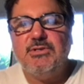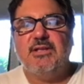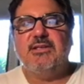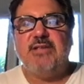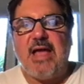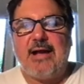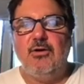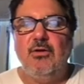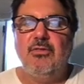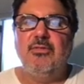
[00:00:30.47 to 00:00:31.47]
like to
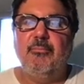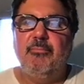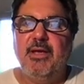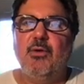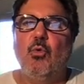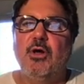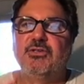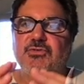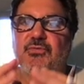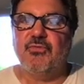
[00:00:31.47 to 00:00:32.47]
tackle the big
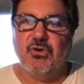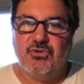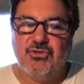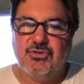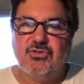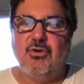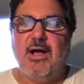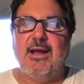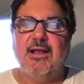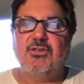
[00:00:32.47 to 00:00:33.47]
ones first. So
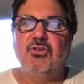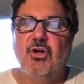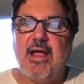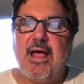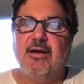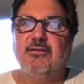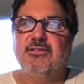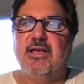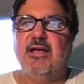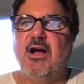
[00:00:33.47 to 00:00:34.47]
I like to look at,
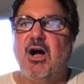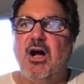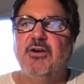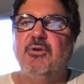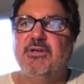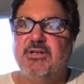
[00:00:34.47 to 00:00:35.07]
say, one hundred